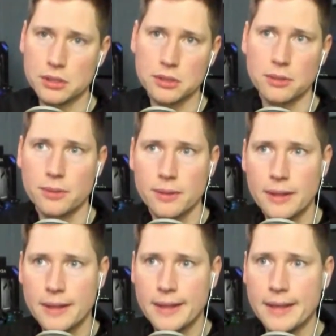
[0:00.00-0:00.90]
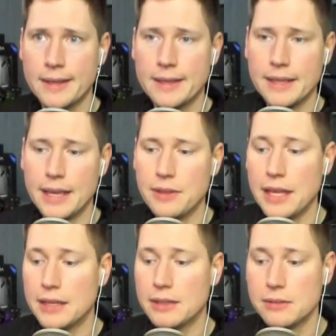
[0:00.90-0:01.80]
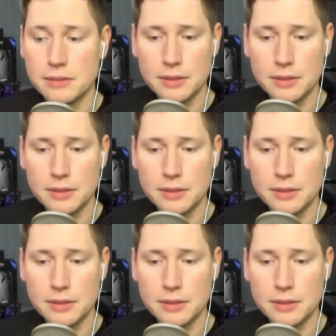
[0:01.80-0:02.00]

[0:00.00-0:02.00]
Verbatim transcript: So, and then